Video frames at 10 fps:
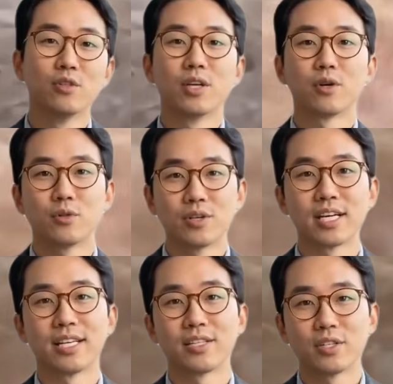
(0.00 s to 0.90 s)
but our
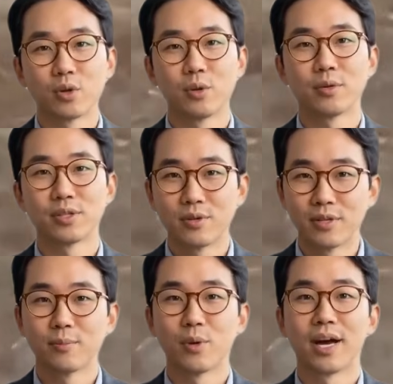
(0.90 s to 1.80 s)
combat engineers
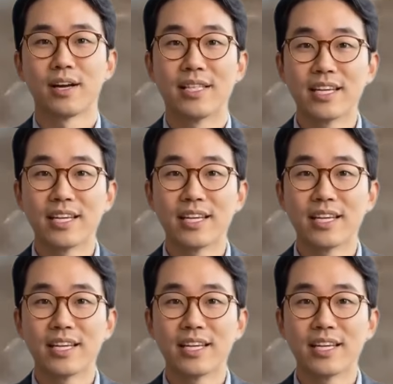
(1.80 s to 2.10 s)
accurately mapped the